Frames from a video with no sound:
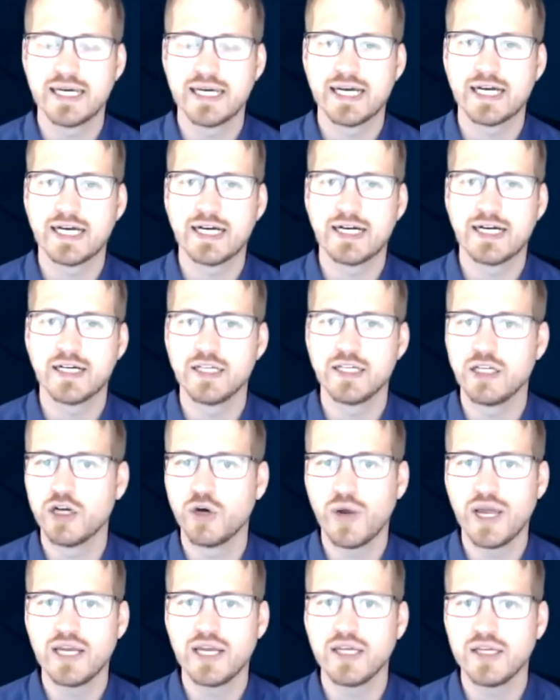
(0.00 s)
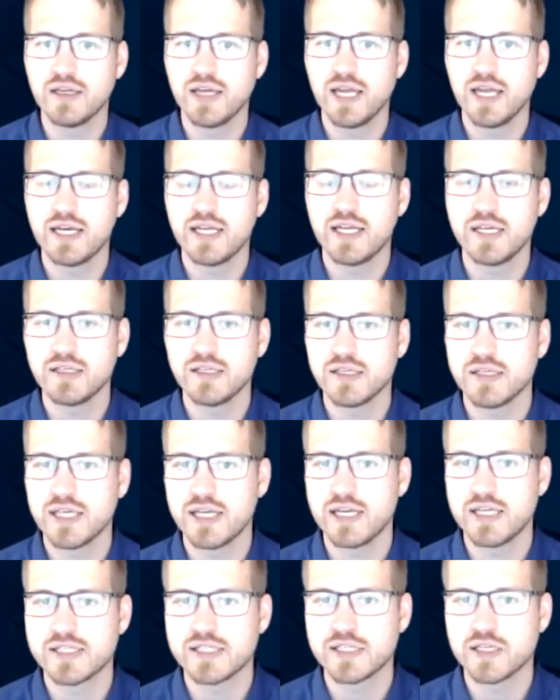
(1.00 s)
any
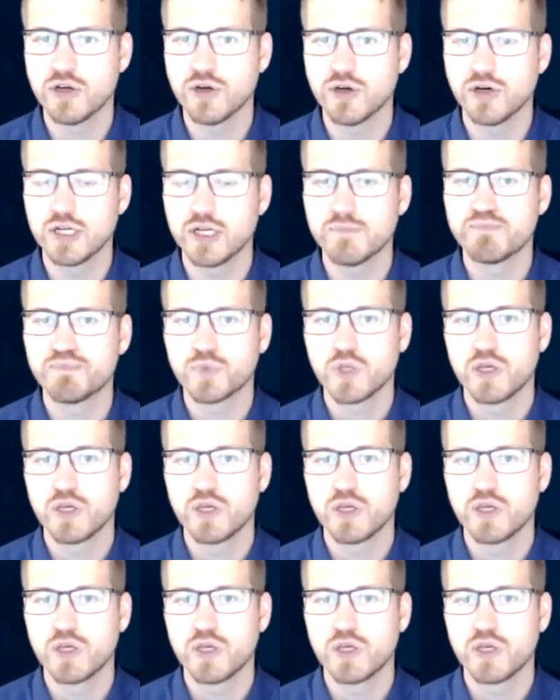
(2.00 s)
security.